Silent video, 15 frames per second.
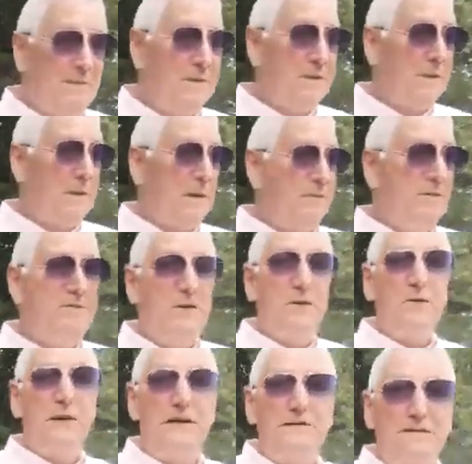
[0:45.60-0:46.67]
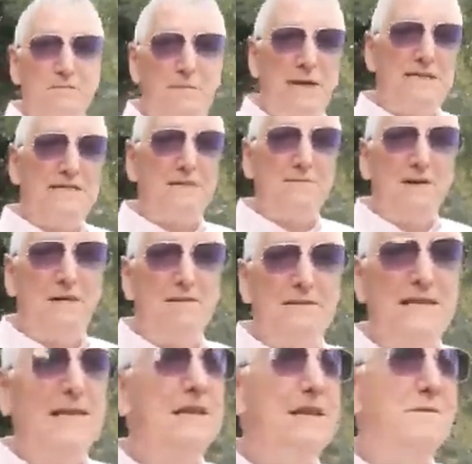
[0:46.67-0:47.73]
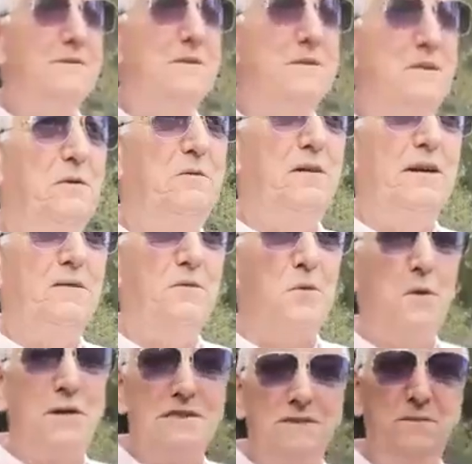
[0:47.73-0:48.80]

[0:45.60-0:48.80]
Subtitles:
I'm going to cover a few things. I've made some notes here, and I've just gone for a little walk.